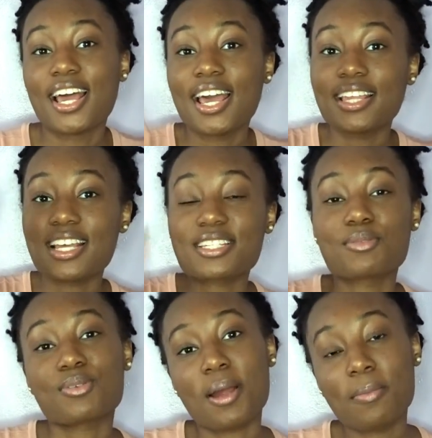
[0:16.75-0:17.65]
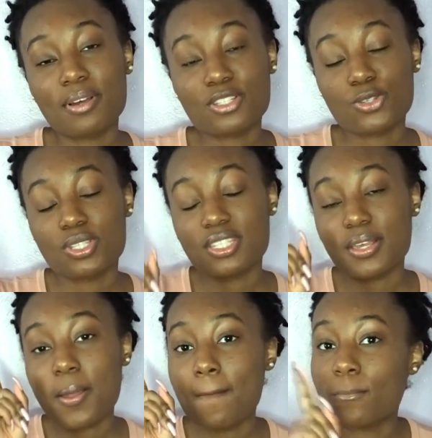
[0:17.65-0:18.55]
Hit that subscribe button so you can
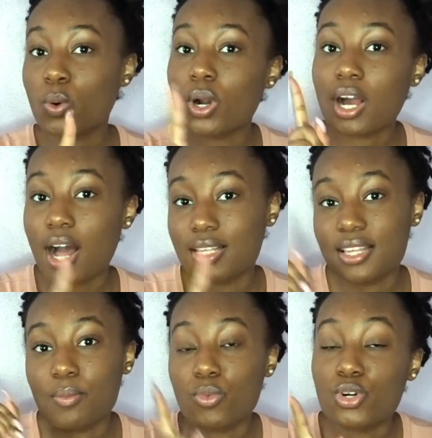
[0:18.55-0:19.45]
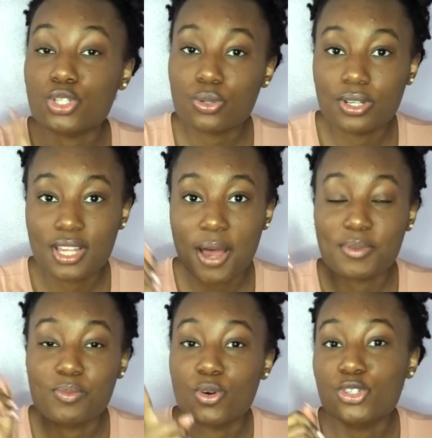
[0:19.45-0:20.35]
see more content, more story
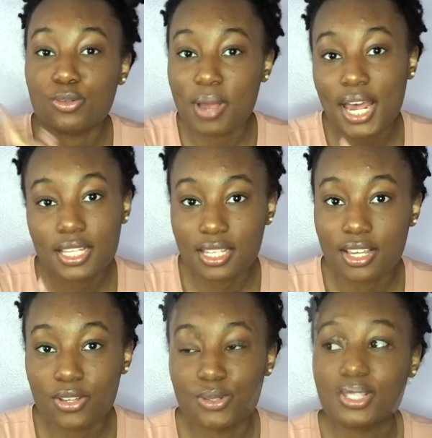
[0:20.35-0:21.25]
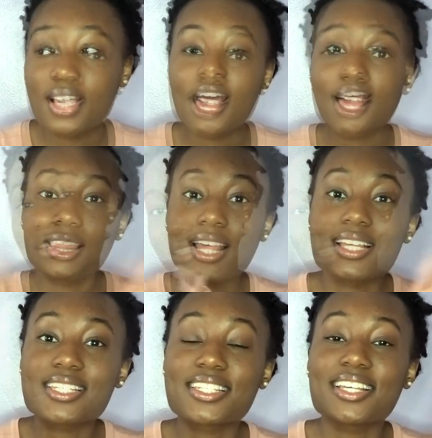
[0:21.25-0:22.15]
times, more dramatic tales.
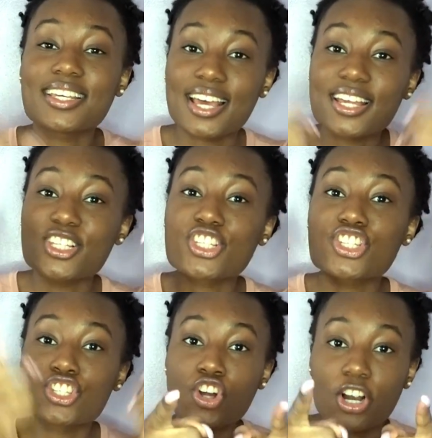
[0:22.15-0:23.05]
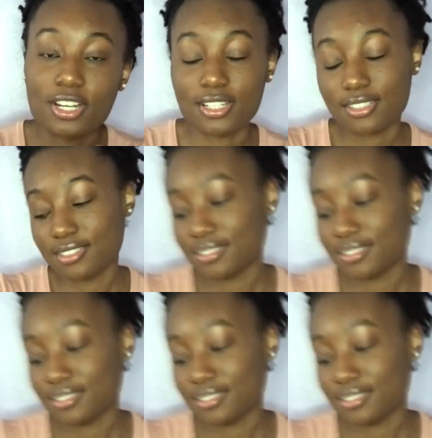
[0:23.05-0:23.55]
Let's get started.